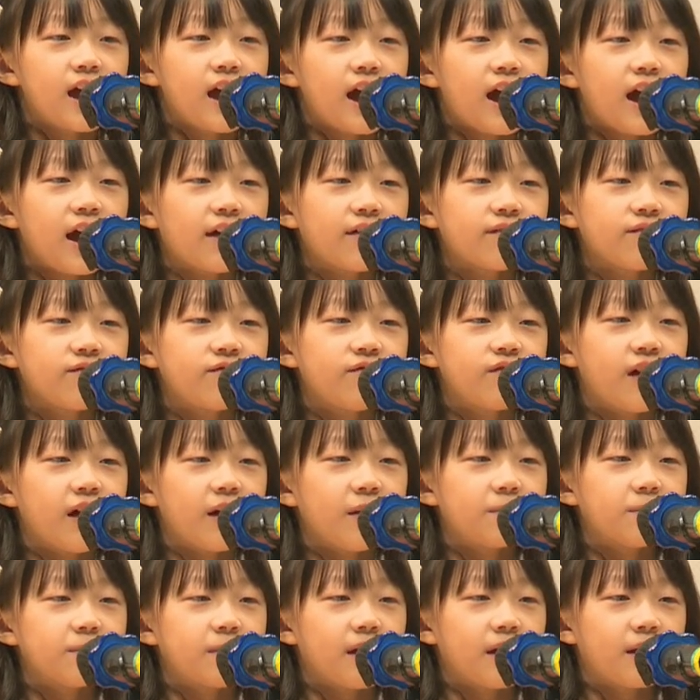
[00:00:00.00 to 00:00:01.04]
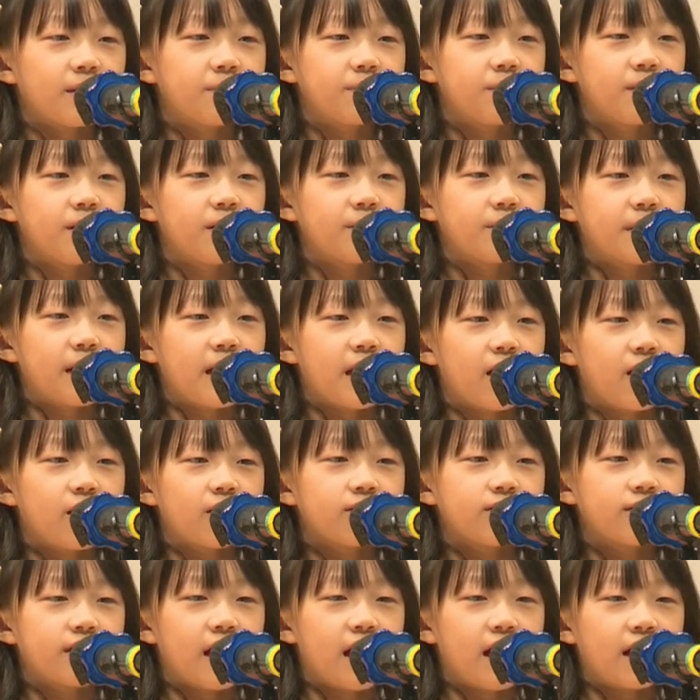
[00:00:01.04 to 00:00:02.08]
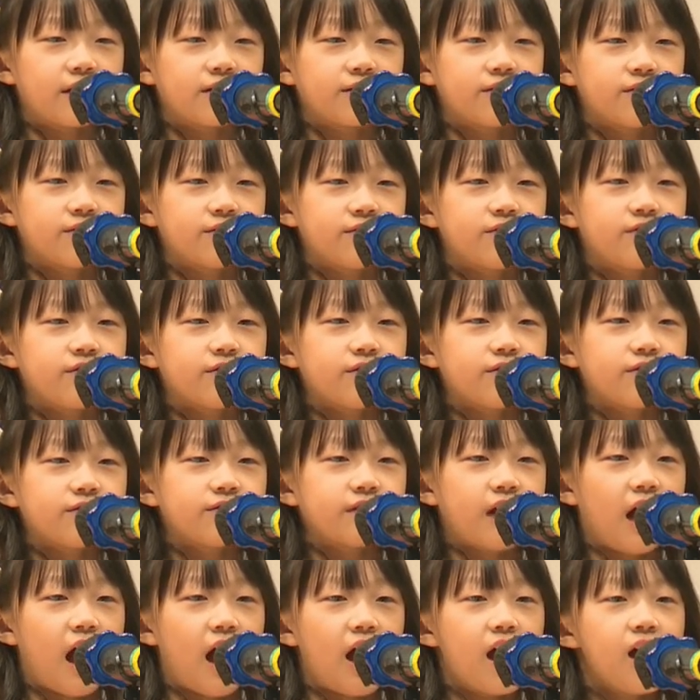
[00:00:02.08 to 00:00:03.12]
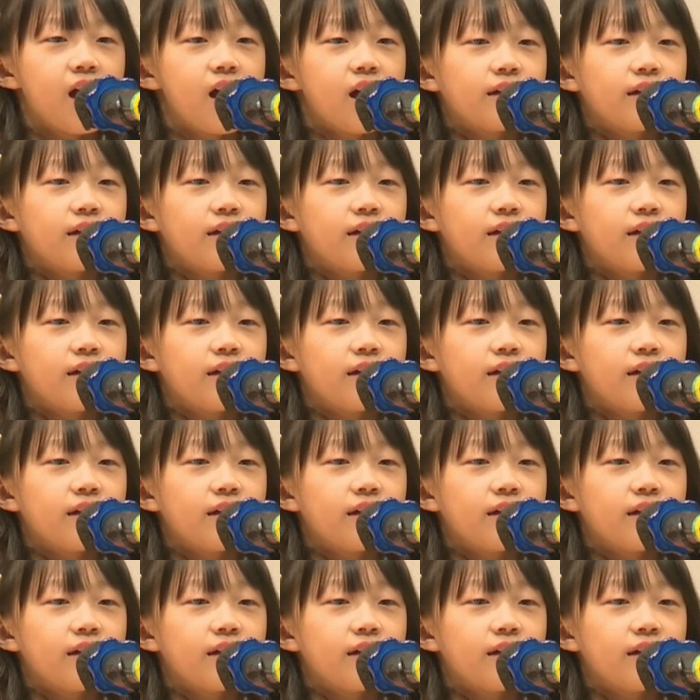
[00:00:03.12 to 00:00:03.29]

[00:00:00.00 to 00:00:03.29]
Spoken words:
I'm from Meiplebear, Daegu-Susan.